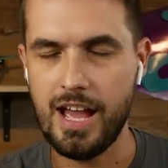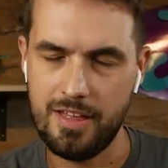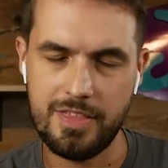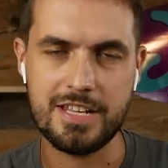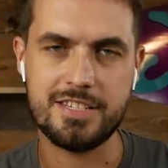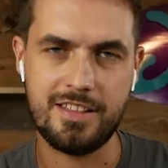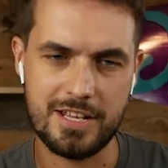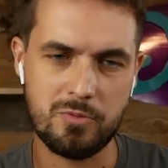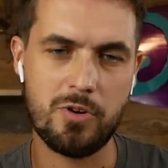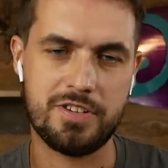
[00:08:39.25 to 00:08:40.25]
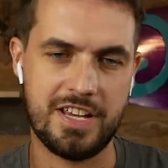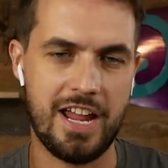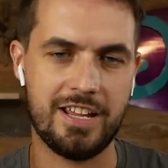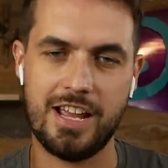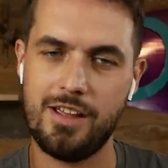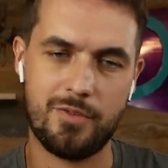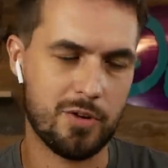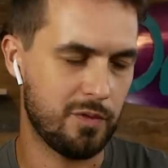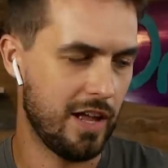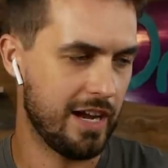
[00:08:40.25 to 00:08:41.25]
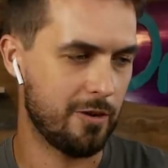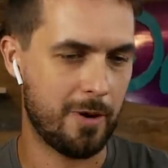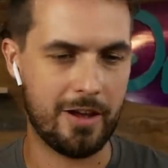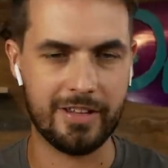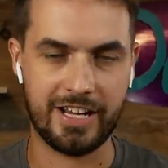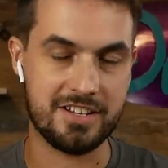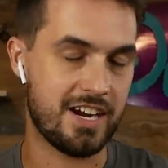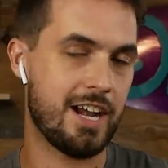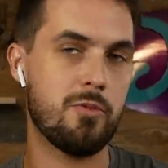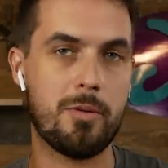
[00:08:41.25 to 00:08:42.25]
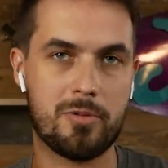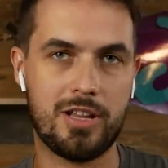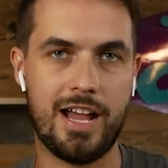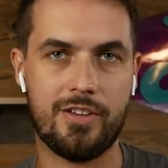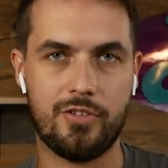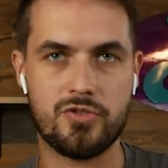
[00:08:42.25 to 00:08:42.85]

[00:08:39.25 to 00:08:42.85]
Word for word: yeah, that's, that's worth saying. Hey, if you're flying around like a Tiny Whip class